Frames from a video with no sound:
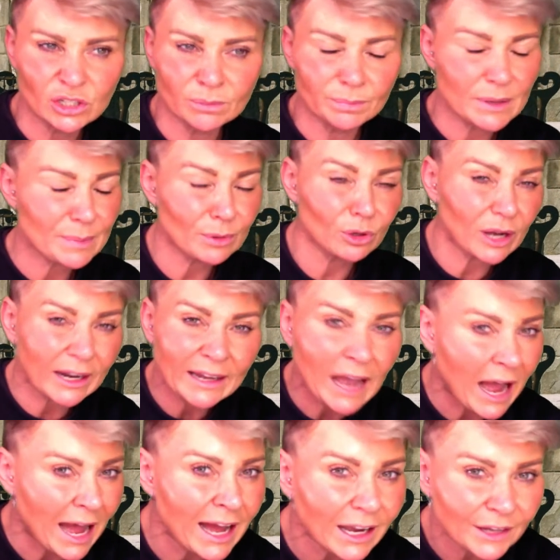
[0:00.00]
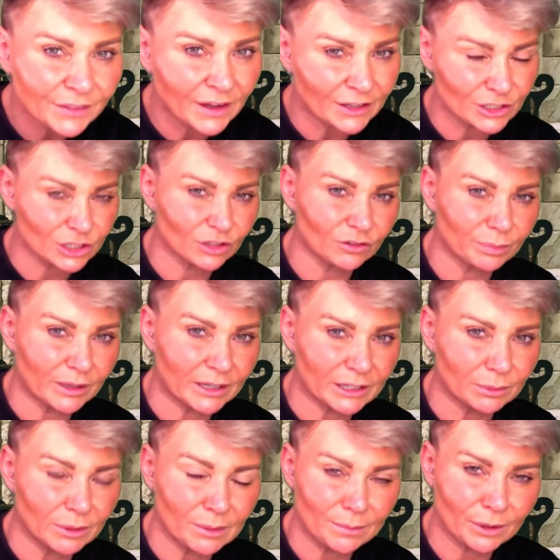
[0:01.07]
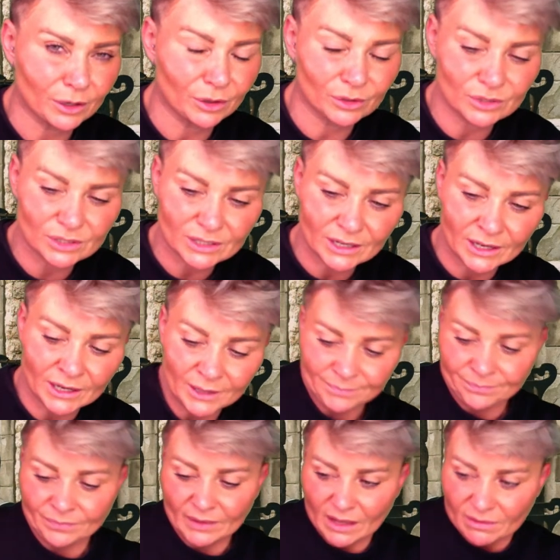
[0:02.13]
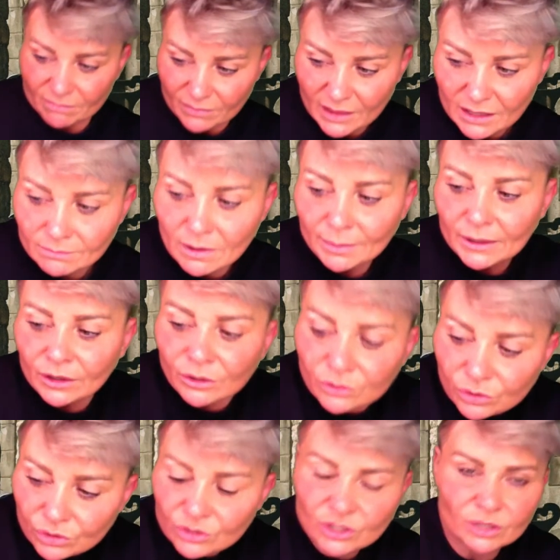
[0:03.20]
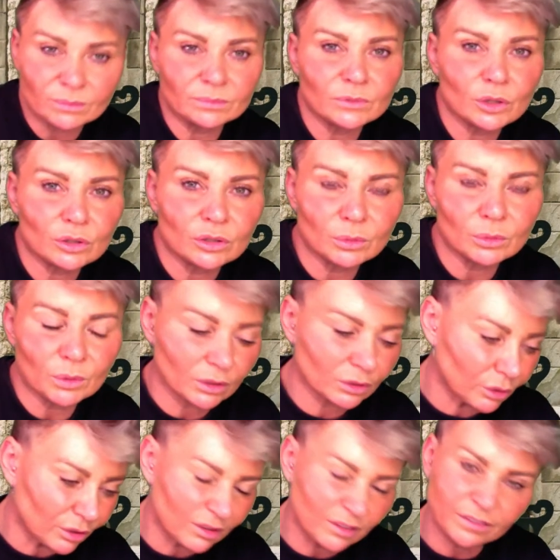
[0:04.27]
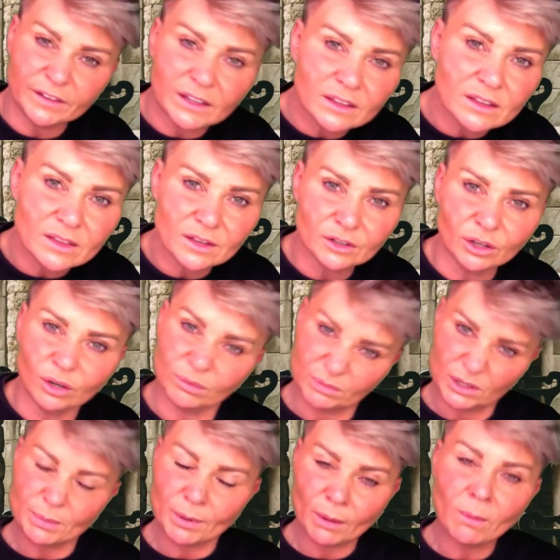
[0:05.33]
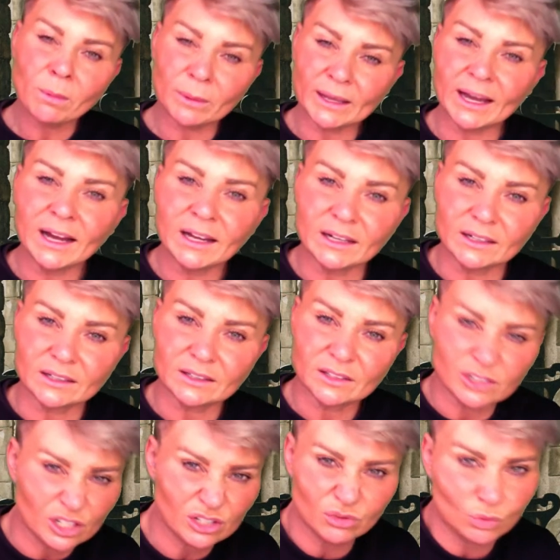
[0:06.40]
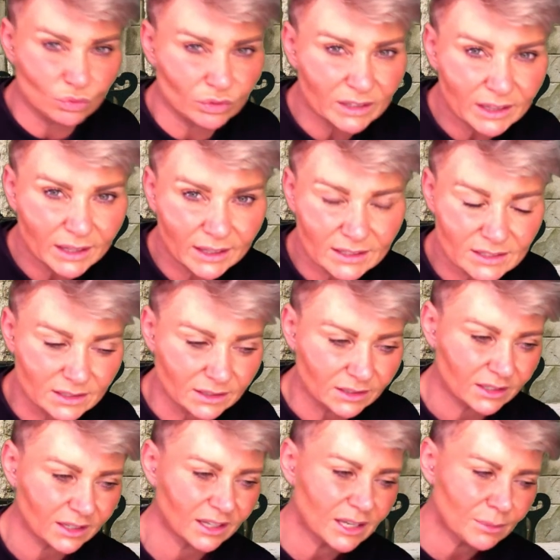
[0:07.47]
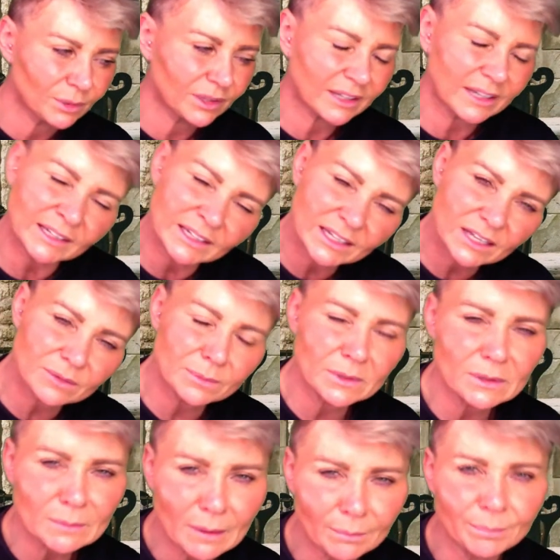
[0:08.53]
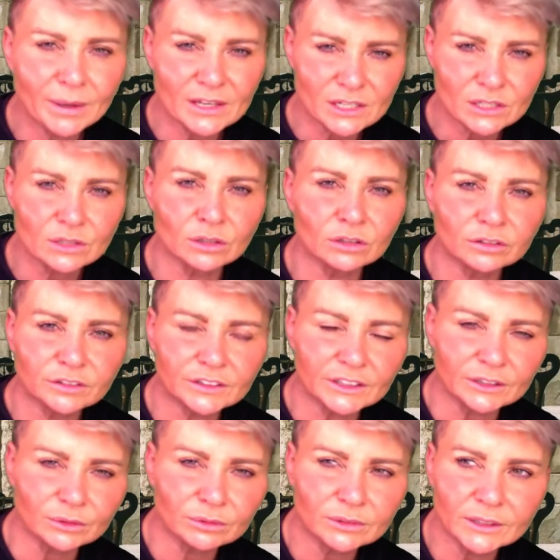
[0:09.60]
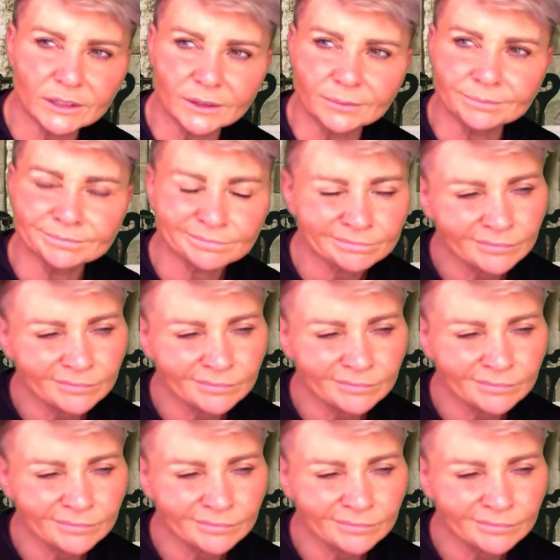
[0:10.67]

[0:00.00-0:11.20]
Some people kind of hack that stuff, by the way, because they're maybe not doing something good in the world, or they feel that they're not. They probably are. They just don't realise it. But they kind of get a wee bit pissed off at you, don't they?